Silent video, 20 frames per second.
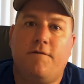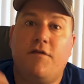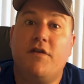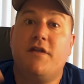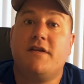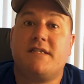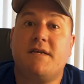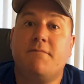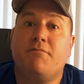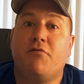for
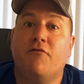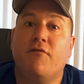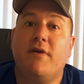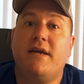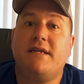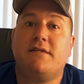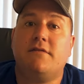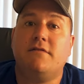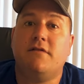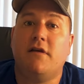the simple
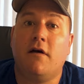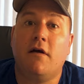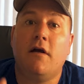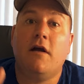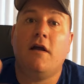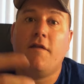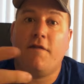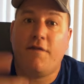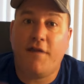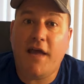reason
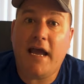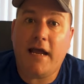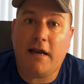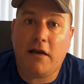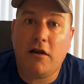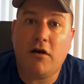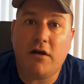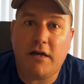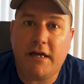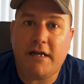that they're
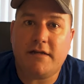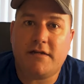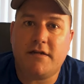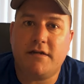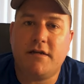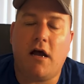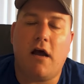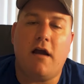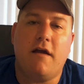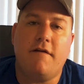learning to
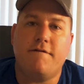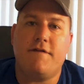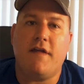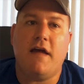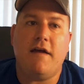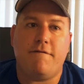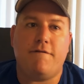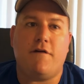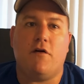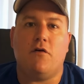dive.
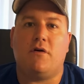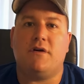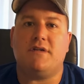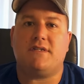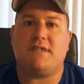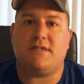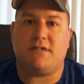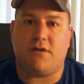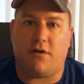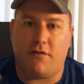Their
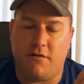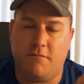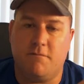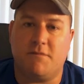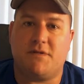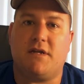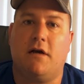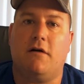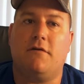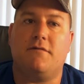focus is on
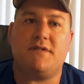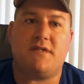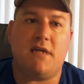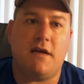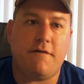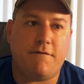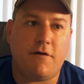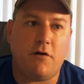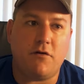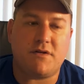themselves,
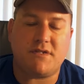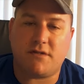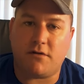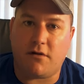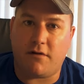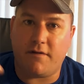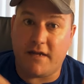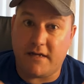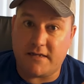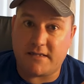their focus is
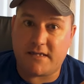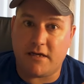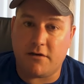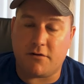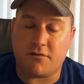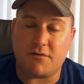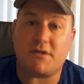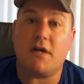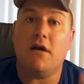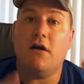on their
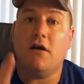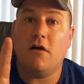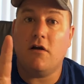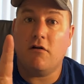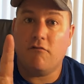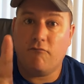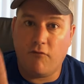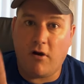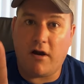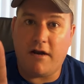skills,
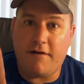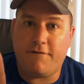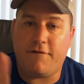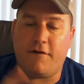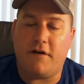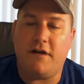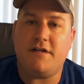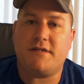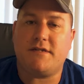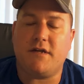
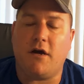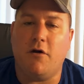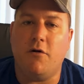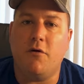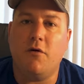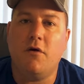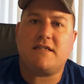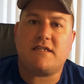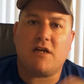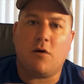rightfully
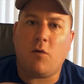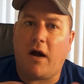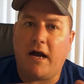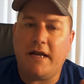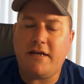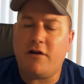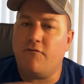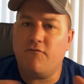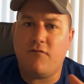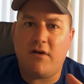so. So
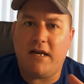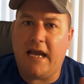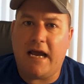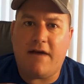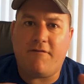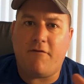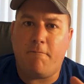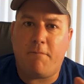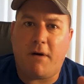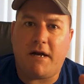I don't really
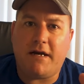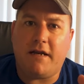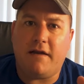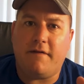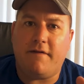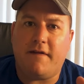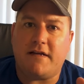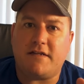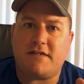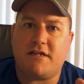have a
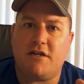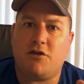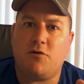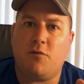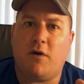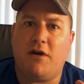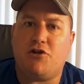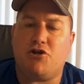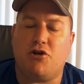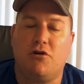buddy in that
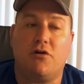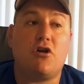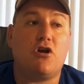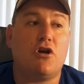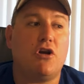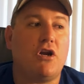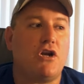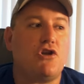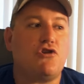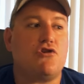situation.
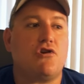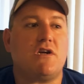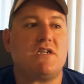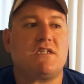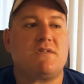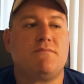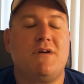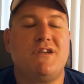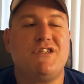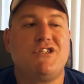Could I
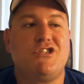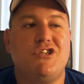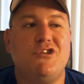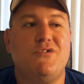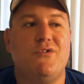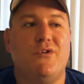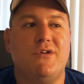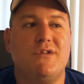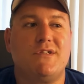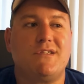trust my
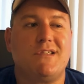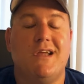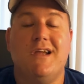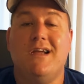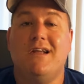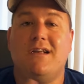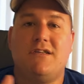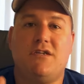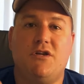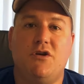students
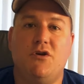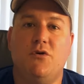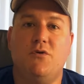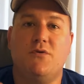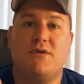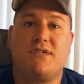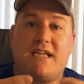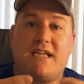to